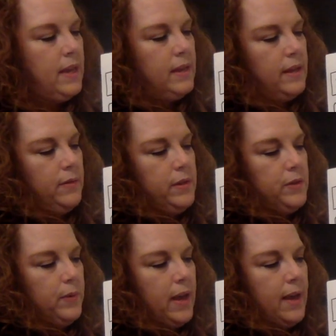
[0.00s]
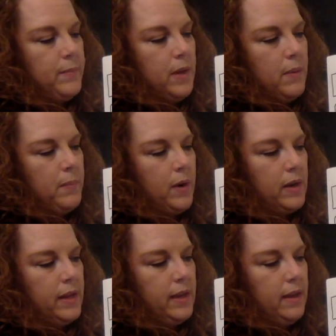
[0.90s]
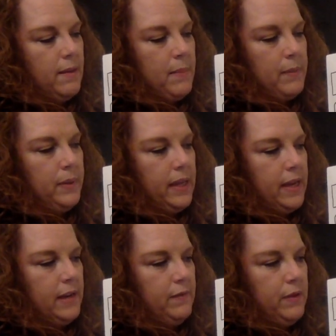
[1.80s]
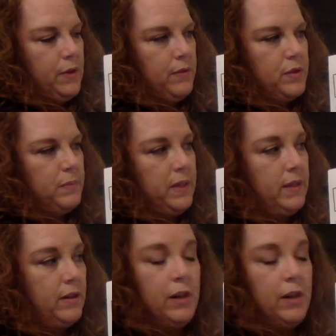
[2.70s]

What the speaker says: Now this one, I'm not marking my blend, even though there's a blend there.